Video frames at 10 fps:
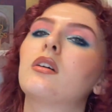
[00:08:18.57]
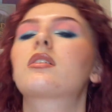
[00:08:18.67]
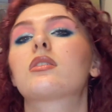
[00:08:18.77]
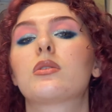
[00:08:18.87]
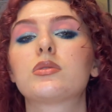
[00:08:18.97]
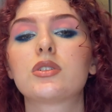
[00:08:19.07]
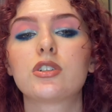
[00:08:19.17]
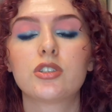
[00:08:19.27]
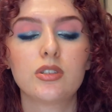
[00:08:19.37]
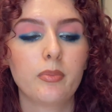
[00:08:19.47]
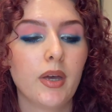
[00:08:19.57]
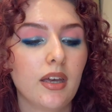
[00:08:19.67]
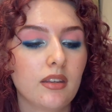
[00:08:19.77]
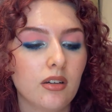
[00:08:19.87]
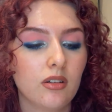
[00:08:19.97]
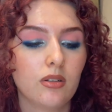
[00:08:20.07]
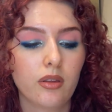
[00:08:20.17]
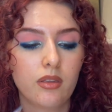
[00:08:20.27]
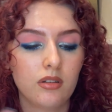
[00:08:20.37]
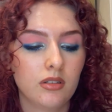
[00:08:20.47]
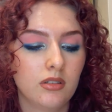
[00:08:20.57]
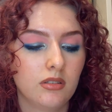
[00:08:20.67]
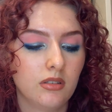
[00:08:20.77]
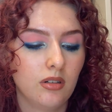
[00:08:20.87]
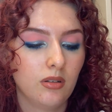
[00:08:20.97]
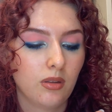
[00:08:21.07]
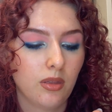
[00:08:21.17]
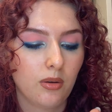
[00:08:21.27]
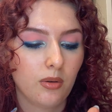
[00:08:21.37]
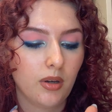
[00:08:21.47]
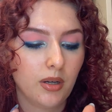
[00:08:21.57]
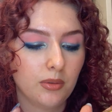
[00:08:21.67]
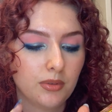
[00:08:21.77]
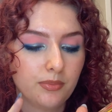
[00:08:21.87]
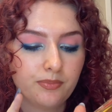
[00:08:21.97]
closer to the pan all throughout